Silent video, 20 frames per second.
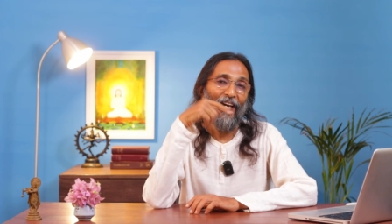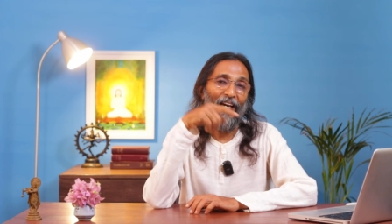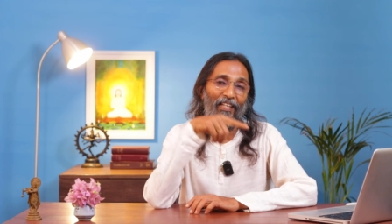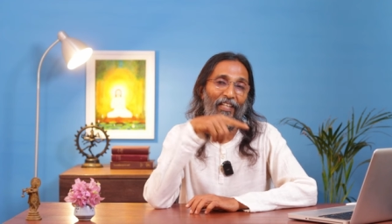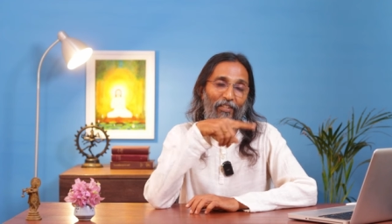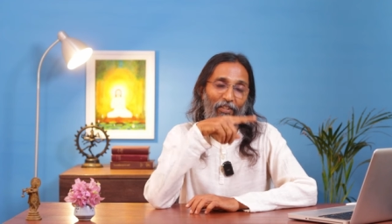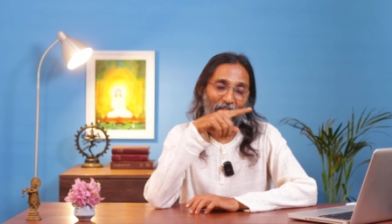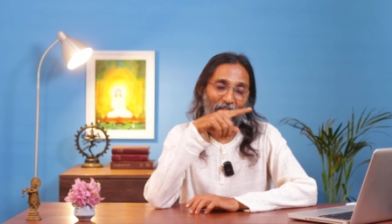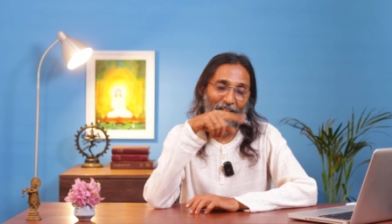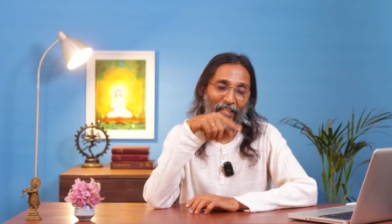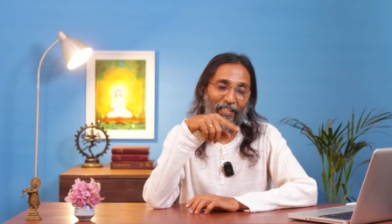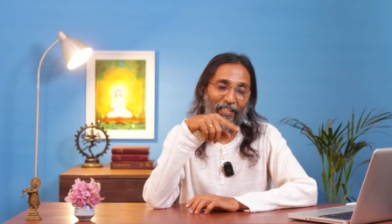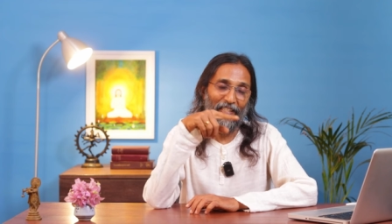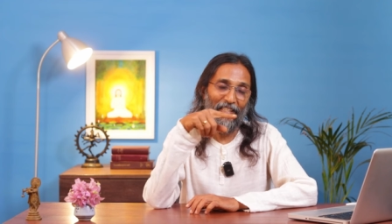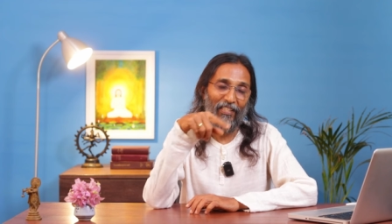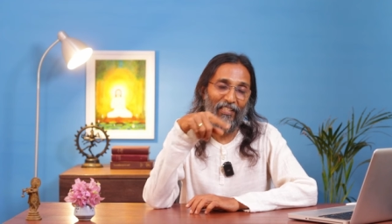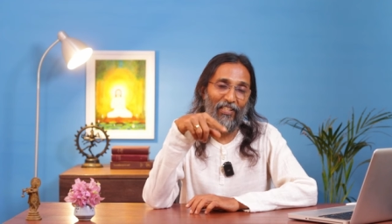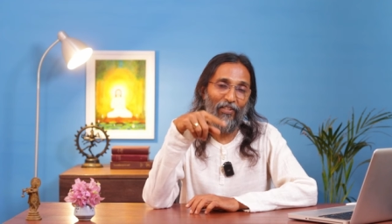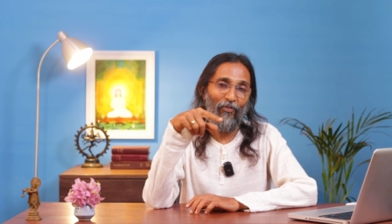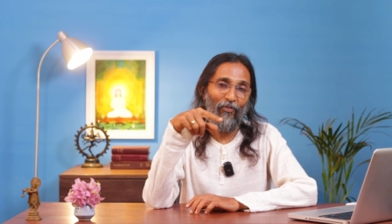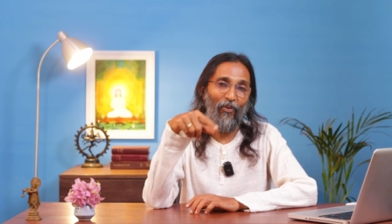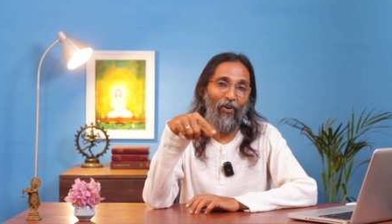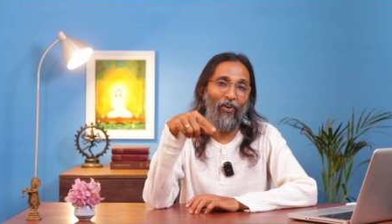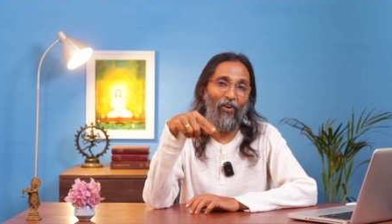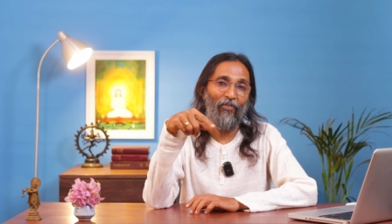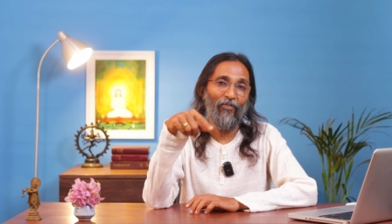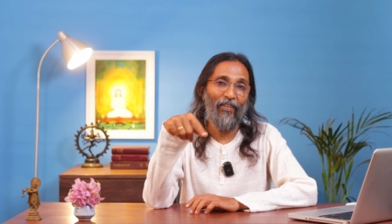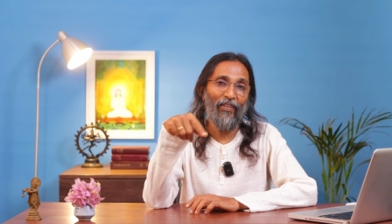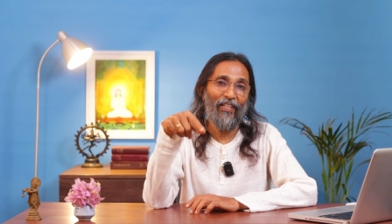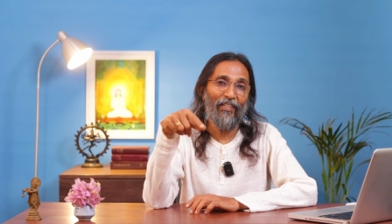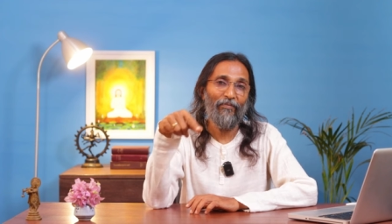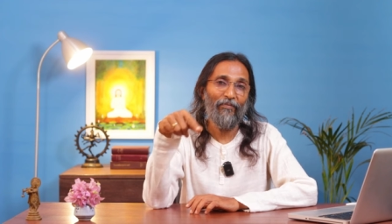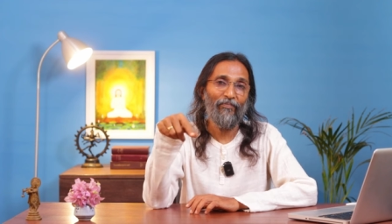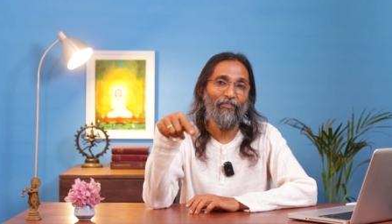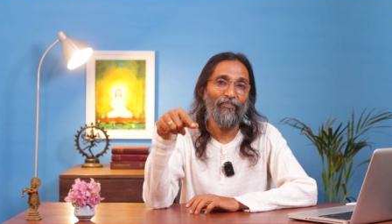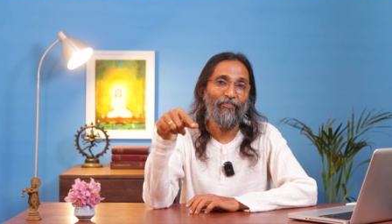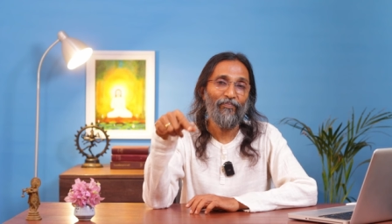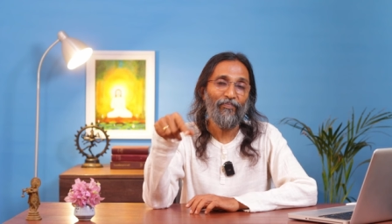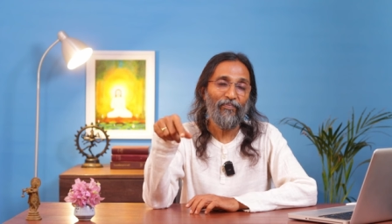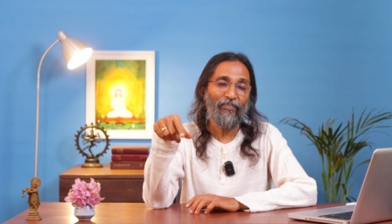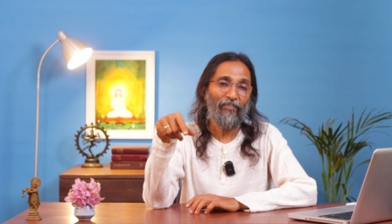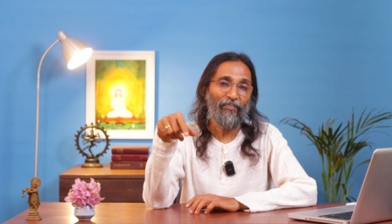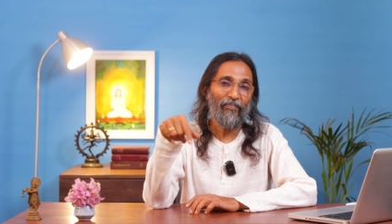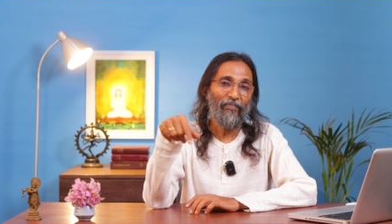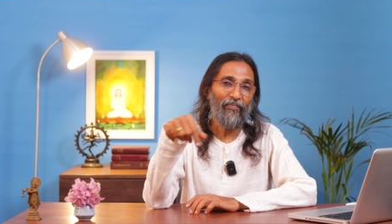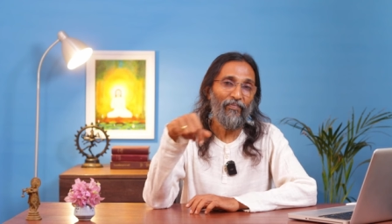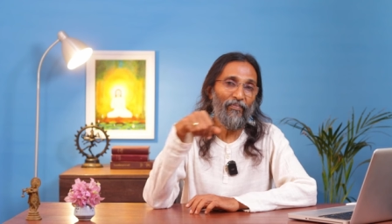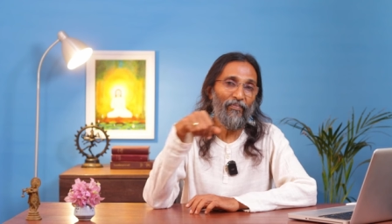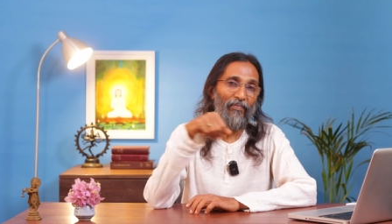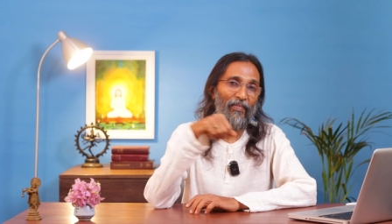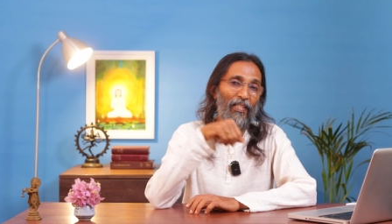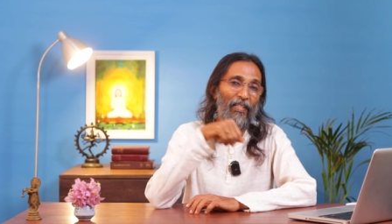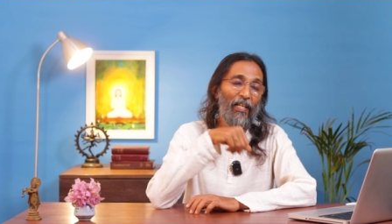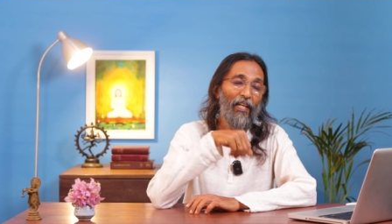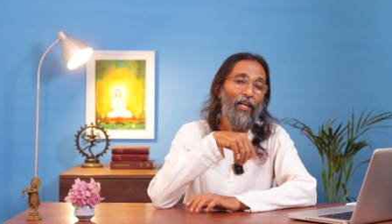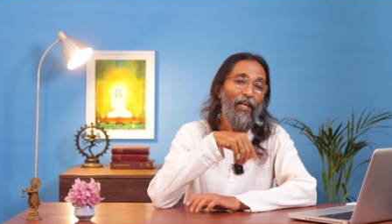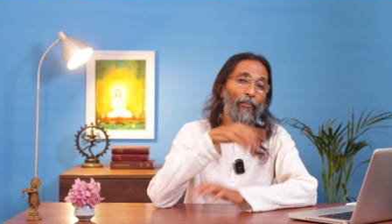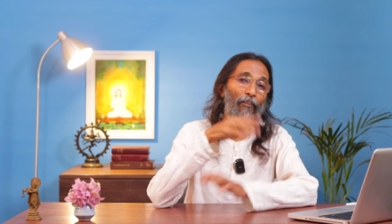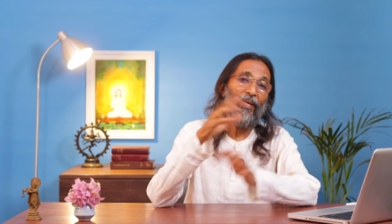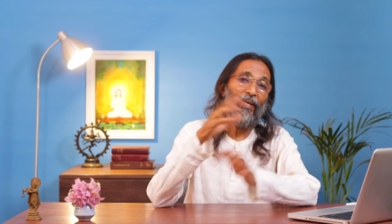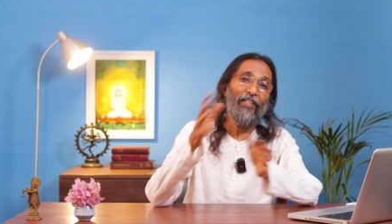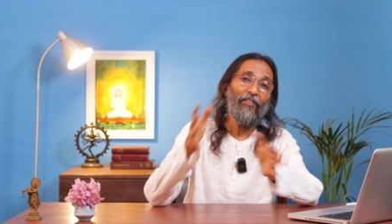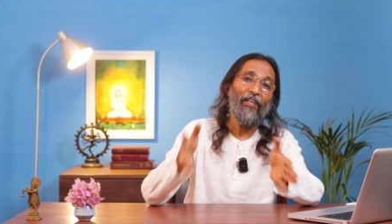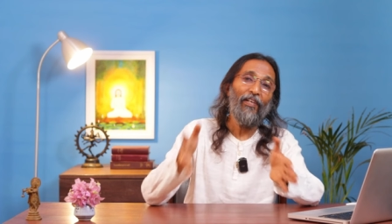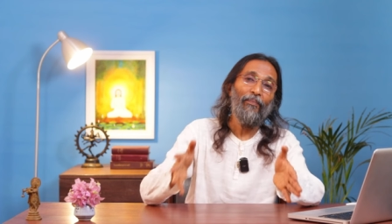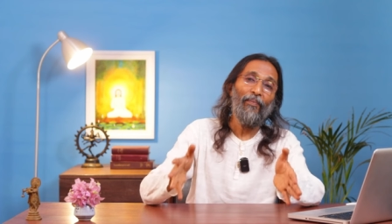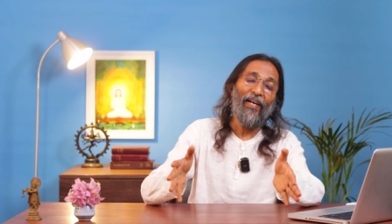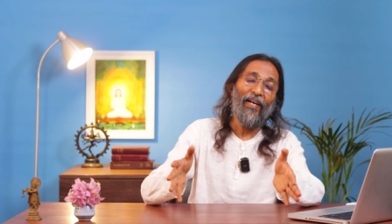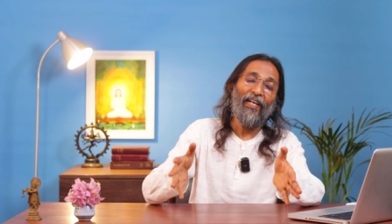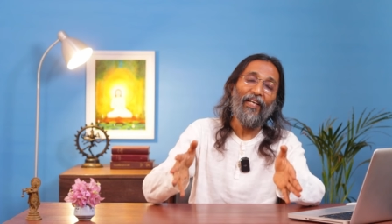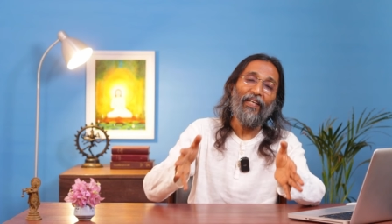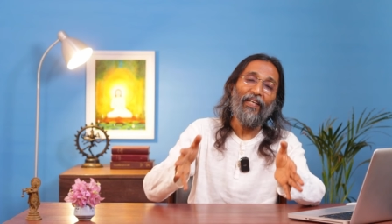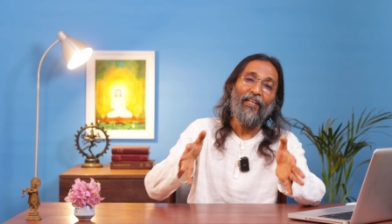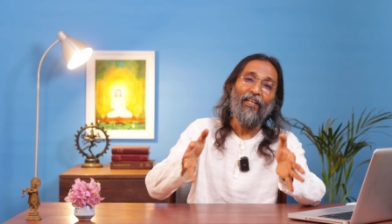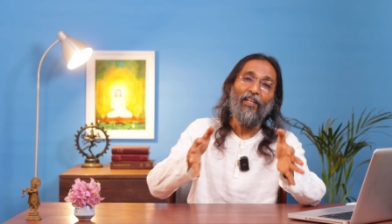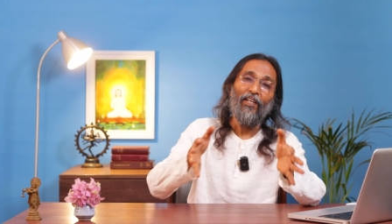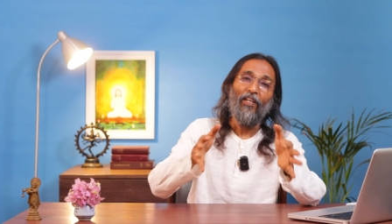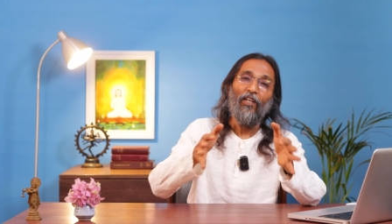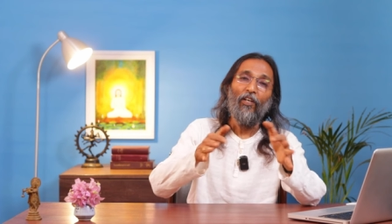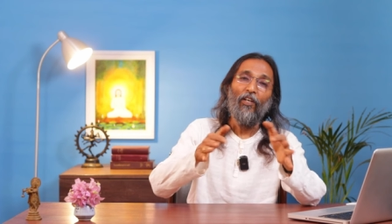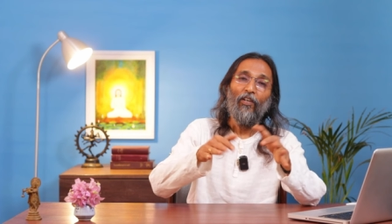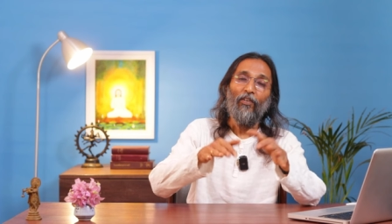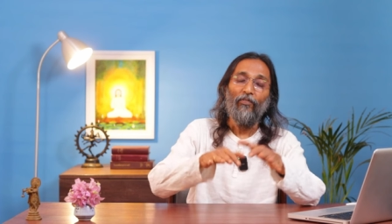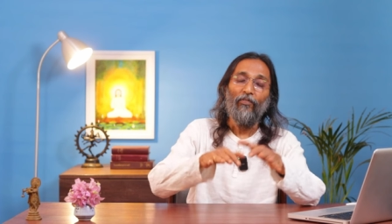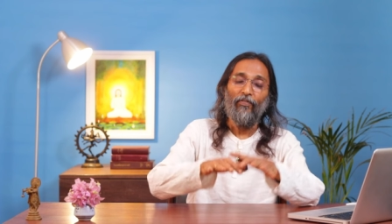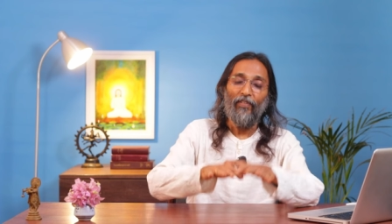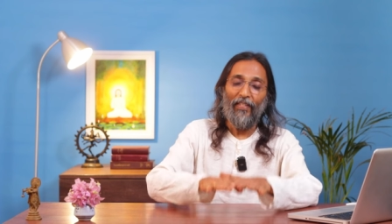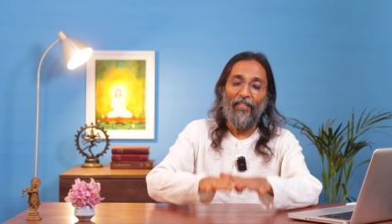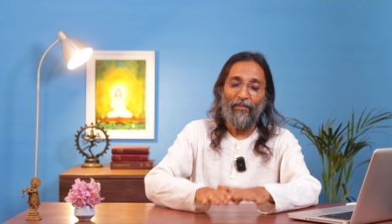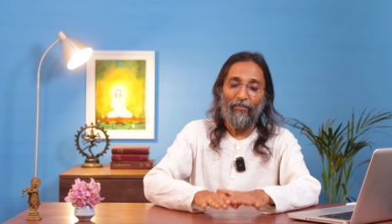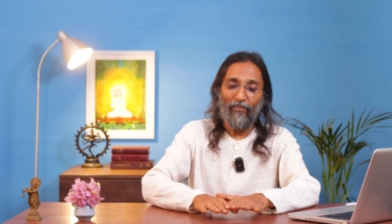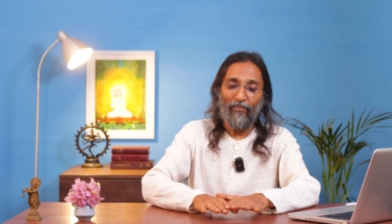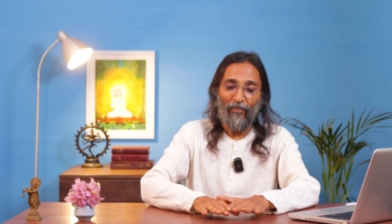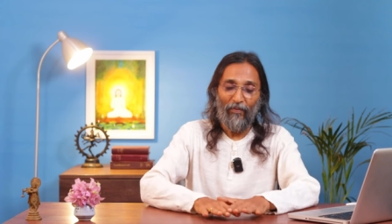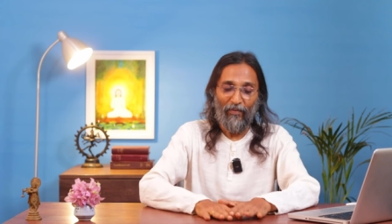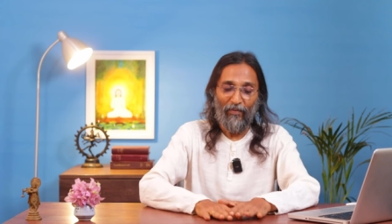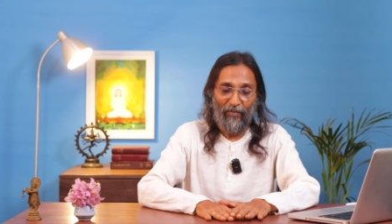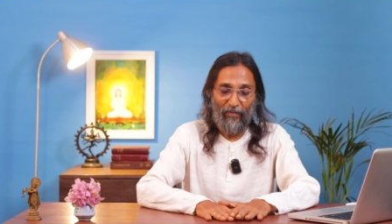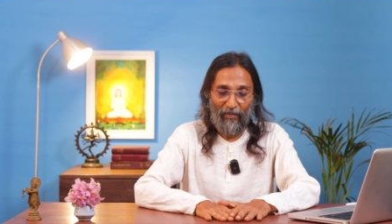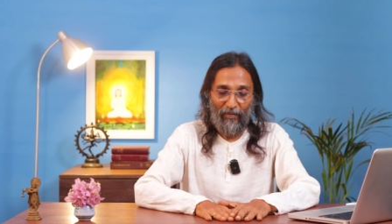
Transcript: And society is evolving. By the way, my film